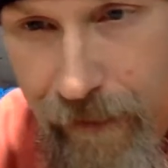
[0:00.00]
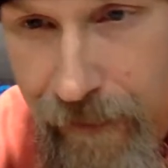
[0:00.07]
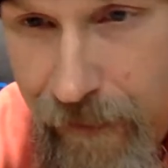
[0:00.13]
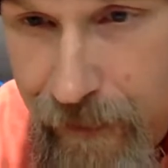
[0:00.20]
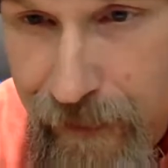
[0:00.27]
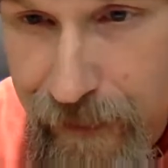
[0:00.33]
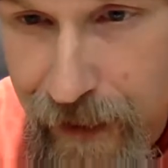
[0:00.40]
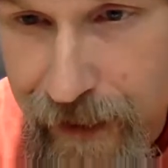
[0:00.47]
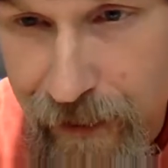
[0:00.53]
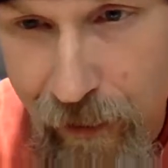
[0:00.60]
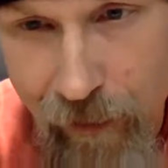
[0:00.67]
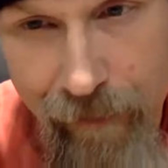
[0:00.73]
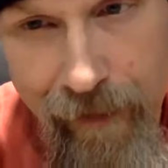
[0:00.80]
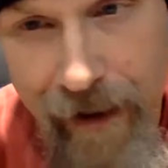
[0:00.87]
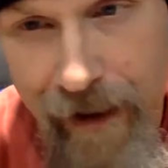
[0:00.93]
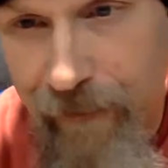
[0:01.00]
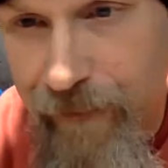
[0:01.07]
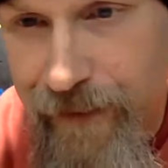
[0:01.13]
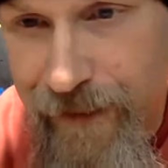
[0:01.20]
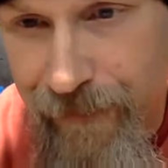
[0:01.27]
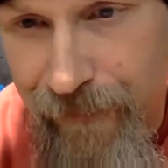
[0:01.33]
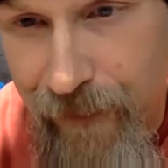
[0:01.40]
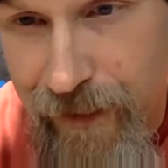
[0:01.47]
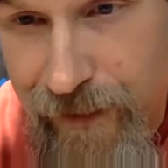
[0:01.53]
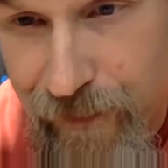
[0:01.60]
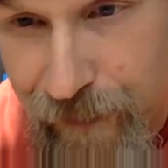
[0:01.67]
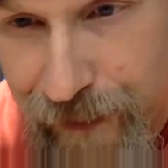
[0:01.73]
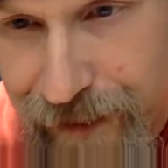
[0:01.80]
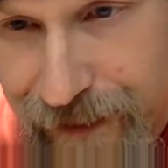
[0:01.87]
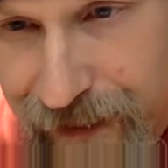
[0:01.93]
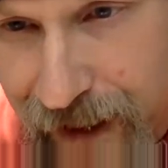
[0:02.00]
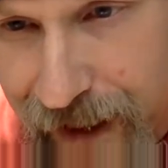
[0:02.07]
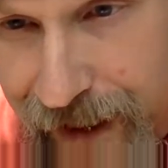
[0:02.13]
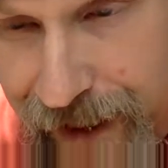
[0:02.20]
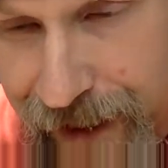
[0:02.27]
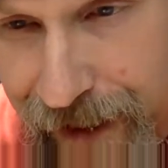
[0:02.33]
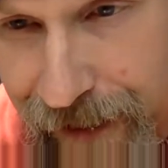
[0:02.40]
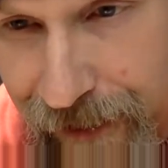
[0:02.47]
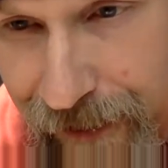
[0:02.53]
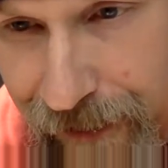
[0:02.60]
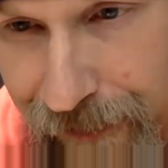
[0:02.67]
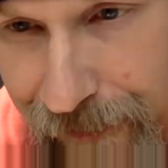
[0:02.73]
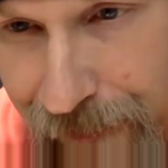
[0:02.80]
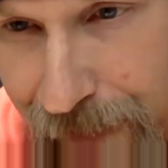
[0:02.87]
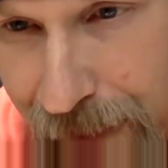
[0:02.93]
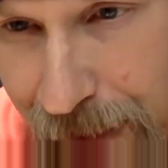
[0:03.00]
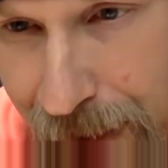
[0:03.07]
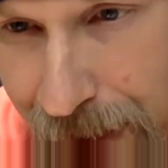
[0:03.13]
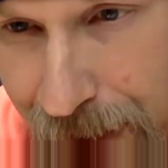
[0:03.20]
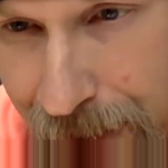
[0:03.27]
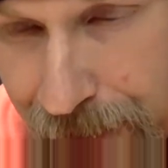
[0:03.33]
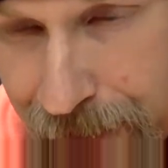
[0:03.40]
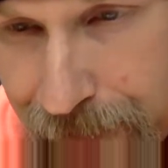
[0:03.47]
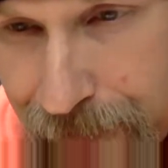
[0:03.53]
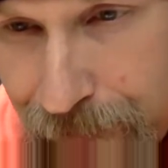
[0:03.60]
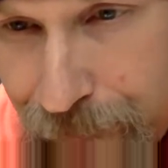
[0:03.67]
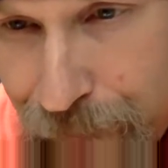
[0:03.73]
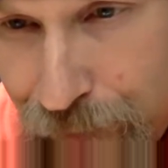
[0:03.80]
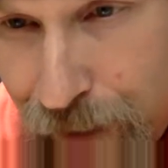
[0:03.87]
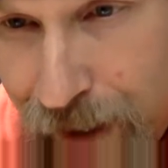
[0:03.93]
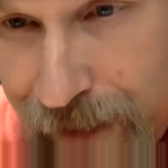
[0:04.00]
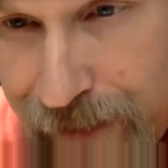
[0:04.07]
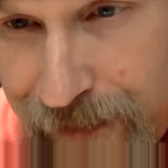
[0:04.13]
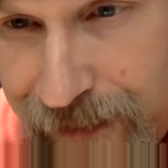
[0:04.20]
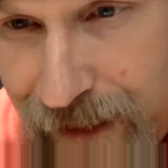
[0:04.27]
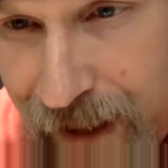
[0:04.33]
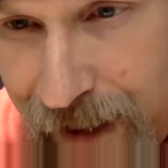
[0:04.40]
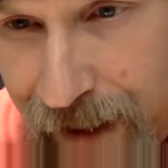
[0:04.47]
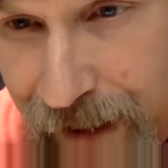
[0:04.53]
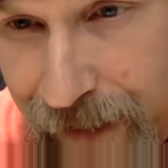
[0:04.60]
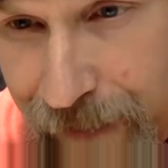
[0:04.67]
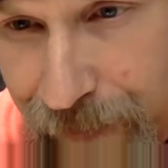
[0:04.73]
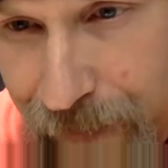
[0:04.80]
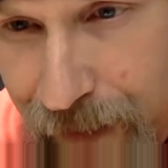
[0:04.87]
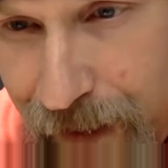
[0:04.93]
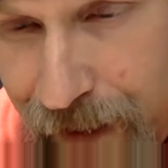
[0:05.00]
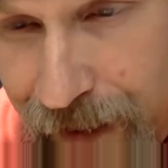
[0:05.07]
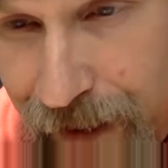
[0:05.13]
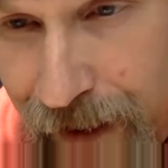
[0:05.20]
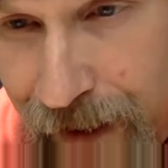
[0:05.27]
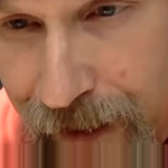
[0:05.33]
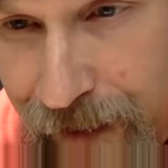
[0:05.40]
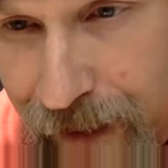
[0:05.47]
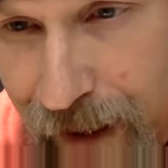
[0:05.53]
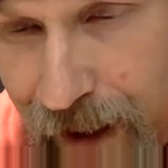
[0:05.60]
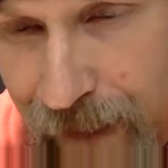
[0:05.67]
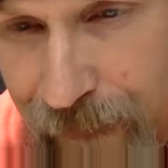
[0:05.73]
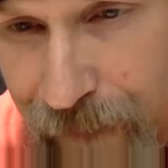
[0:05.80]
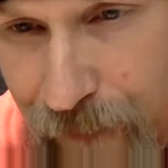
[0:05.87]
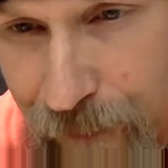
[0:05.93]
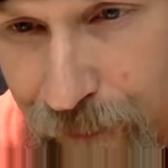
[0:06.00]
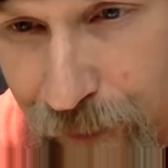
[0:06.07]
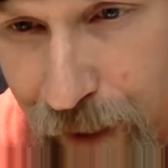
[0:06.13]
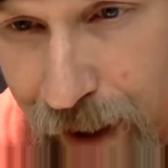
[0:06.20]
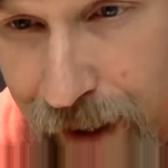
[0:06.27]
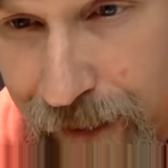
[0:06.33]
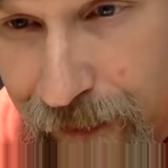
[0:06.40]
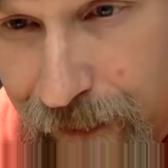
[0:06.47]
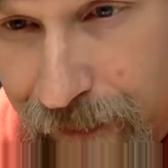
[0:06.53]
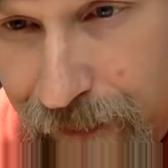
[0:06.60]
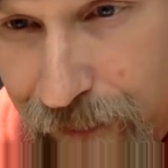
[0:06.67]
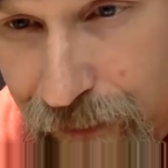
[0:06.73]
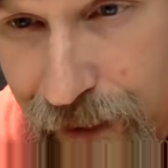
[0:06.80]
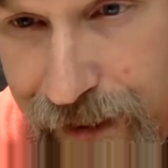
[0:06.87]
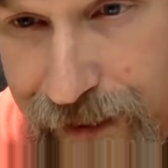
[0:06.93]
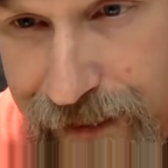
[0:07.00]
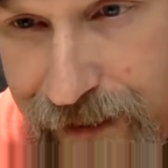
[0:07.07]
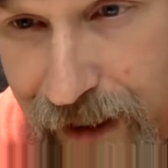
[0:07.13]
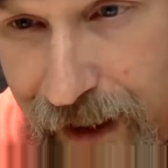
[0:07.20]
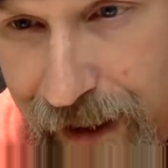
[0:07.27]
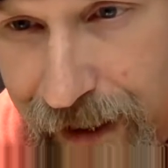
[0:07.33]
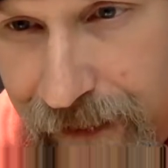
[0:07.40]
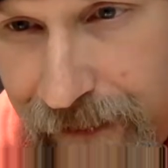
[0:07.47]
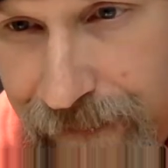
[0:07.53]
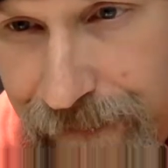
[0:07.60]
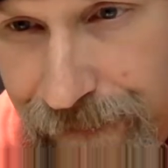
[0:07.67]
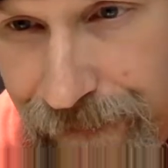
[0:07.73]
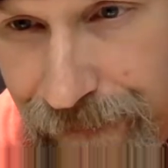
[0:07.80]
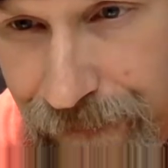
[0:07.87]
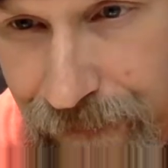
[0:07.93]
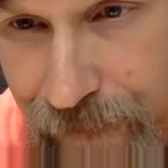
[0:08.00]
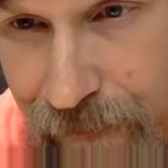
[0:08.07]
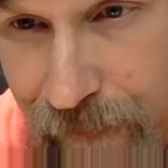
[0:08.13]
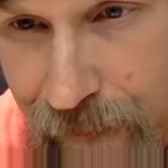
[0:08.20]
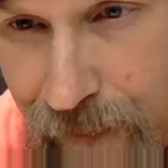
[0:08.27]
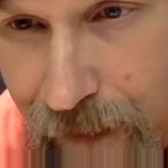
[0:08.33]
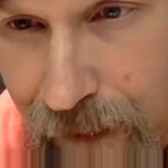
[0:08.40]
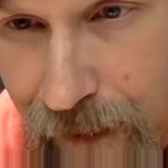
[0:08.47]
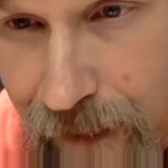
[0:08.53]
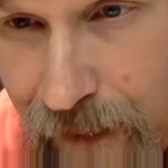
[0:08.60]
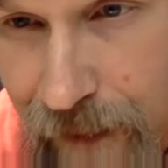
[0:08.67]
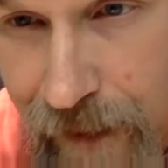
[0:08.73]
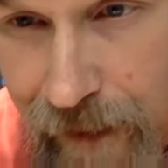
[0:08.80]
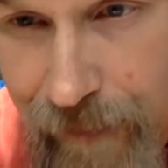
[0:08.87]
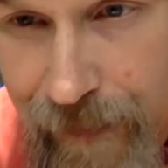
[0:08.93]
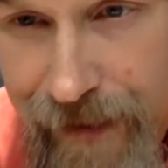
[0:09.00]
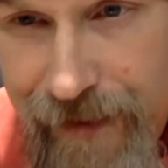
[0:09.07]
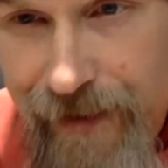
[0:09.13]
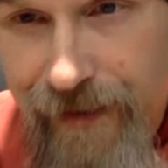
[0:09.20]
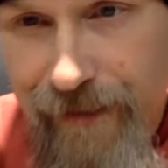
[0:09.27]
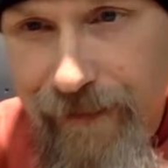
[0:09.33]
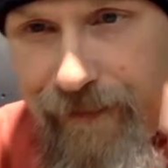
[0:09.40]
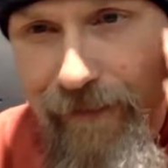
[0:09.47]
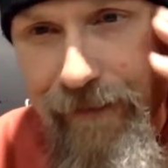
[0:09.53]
Looked like old man was the first one to say it here. Brent sent it, and then after Brent, Chris said it. Let me just